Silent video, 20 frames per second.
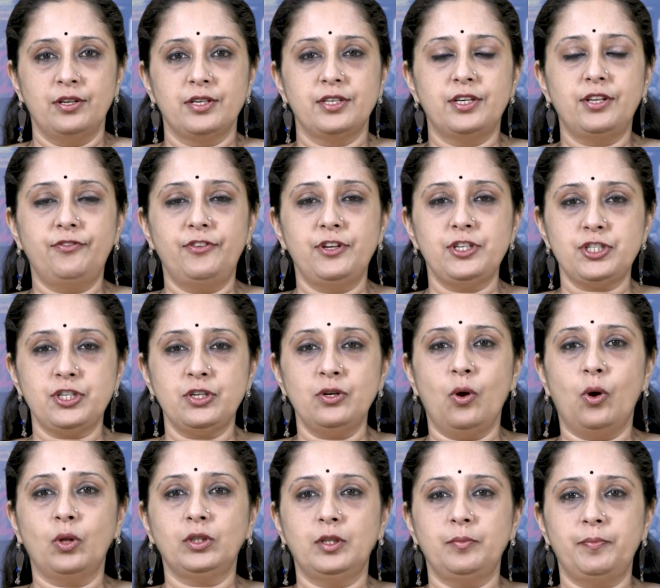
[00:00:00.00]
division
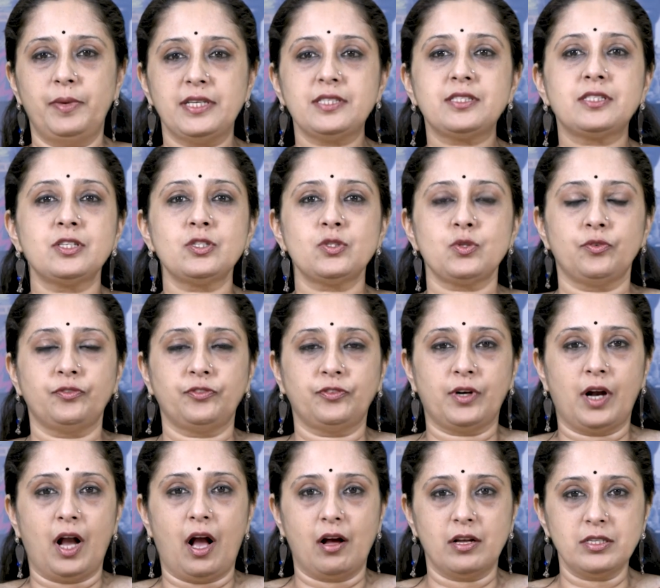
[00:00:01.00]
on the basis of
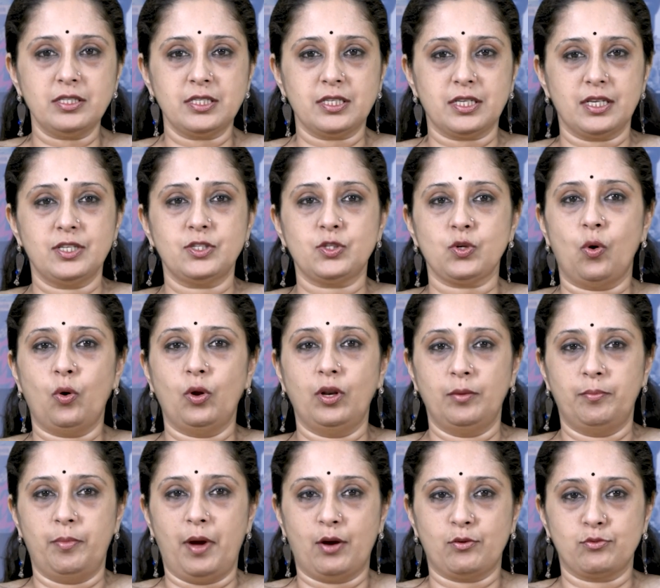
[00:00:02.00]
caste is all
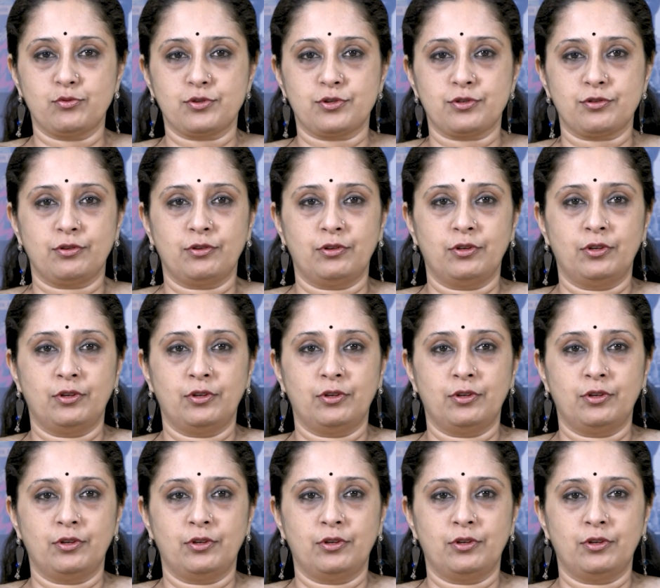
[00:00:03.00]
about.